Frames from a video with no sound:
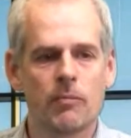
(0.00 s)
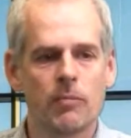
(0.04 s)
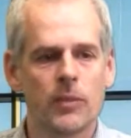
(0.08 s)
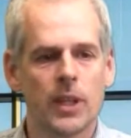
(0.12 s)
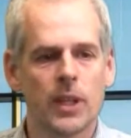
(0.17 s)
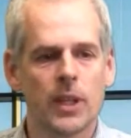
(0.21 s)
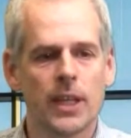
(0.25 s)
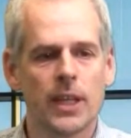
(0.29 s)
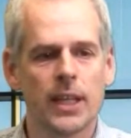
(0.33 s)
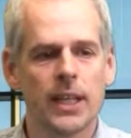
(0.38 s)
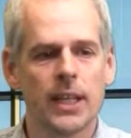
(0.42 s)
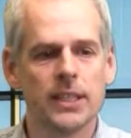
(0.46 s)

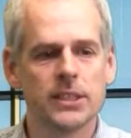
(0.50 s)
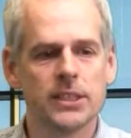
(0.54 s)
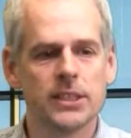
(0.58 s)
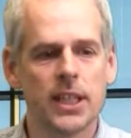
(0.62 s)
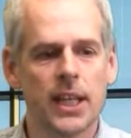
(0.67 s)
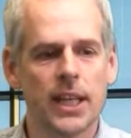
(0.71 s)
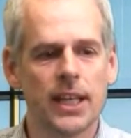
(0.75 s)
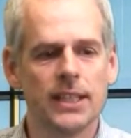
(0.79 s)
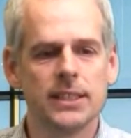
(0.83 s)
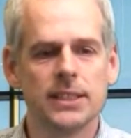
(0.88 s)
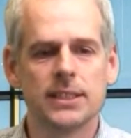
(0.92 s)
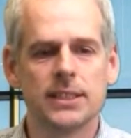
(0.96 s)

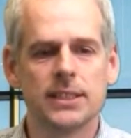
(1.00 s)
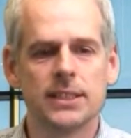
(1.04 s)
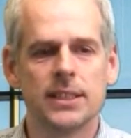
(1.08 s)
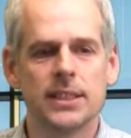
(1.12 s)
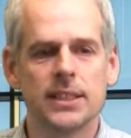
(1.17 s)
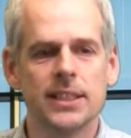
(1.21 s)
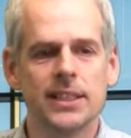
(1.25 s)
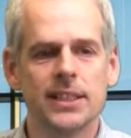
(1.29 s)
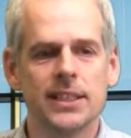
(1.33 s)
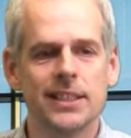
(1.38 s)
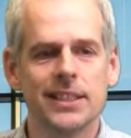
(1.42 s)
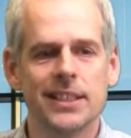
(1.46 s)
insights
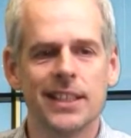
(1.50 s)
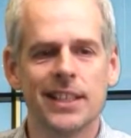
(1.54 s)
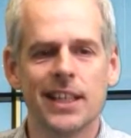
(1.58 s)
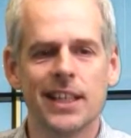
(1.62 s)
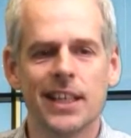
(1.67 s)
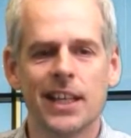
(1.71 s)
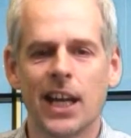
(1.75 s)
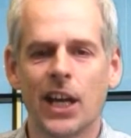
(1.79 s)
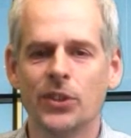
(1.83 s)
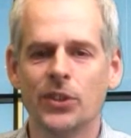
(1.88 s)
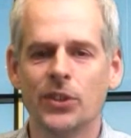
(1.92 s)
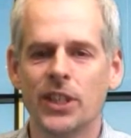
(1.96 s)
in
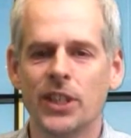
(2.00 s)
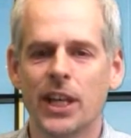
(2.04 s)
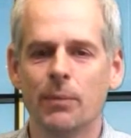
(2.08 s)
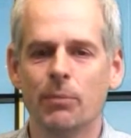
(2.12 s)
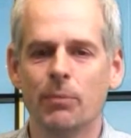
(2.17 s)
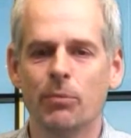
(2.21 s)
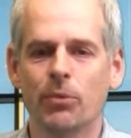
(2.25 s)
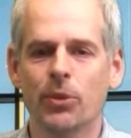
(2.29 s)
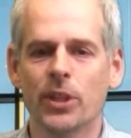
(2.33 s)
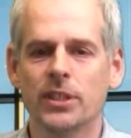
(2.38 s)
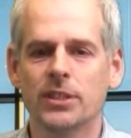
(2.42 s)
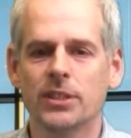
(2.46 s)
how the app
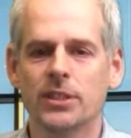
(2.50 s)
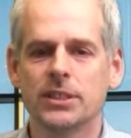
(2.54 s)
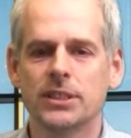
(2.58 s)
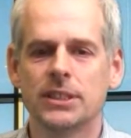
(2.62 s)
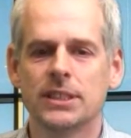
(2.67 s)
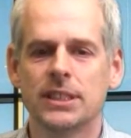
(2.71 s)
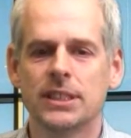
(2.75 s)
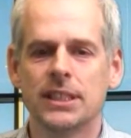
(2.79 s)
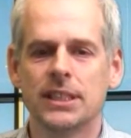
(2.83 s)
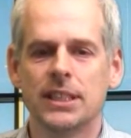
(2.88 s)
works.